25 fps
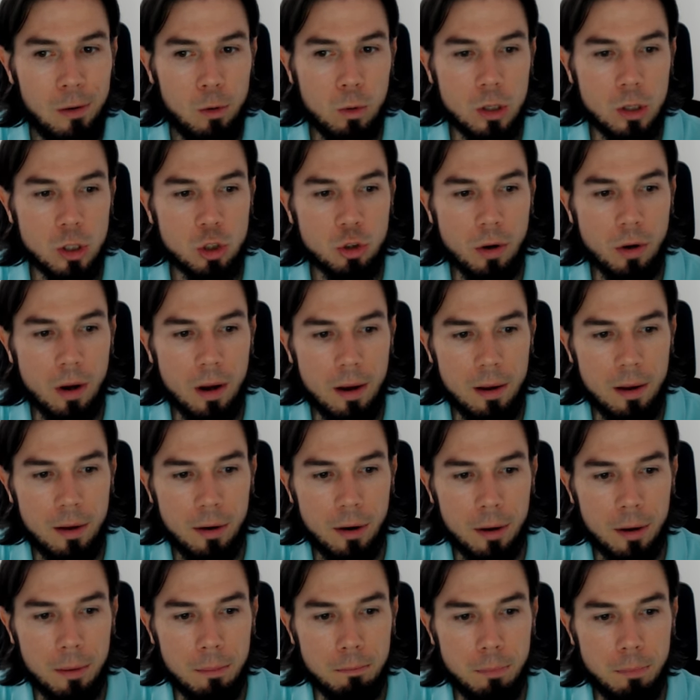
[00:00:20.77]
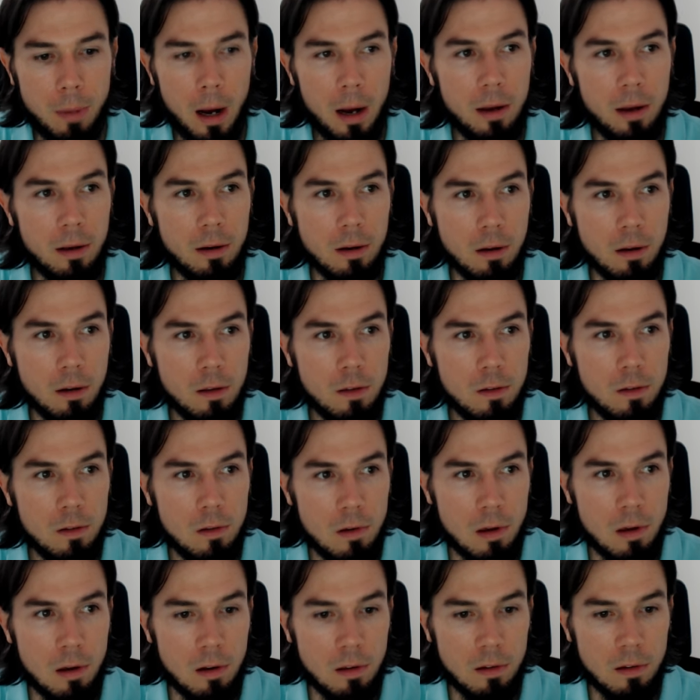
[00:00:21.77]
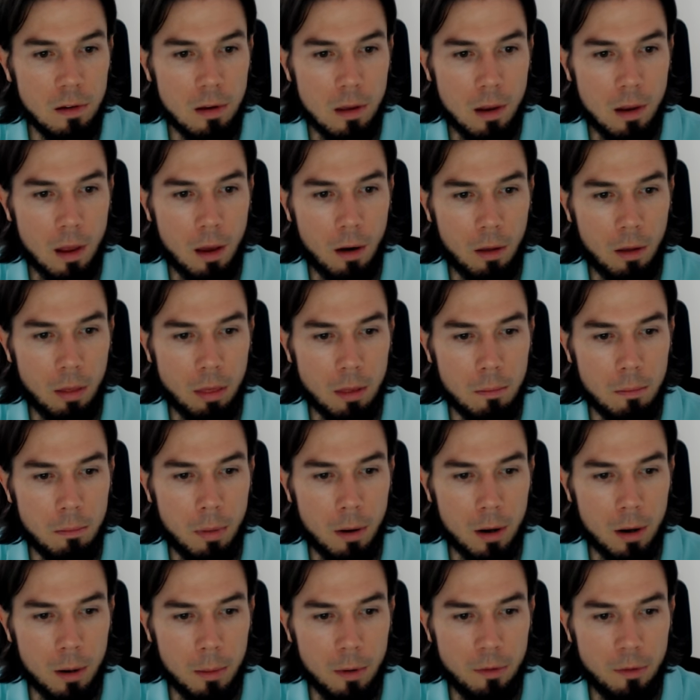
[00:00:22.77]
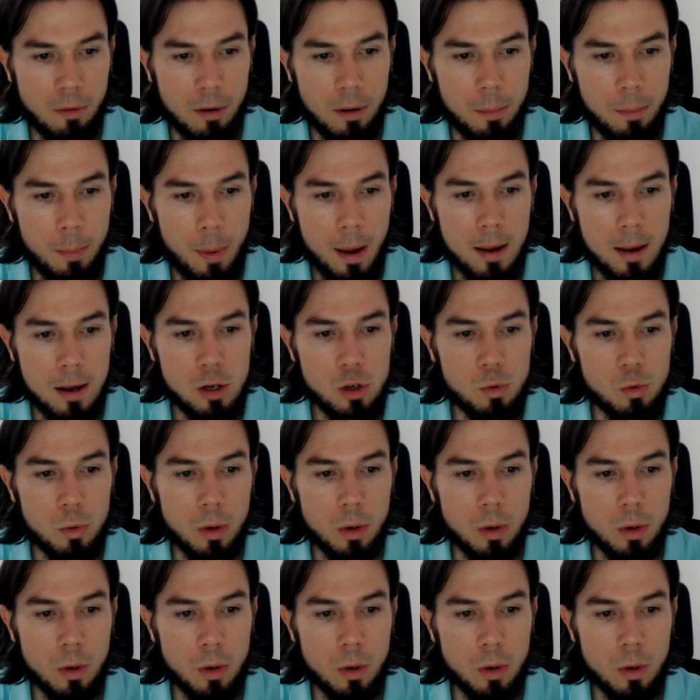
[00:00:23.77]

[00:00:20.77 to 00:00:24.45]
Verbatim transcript: We're trading on Binance. You can see that on the bottom of our page.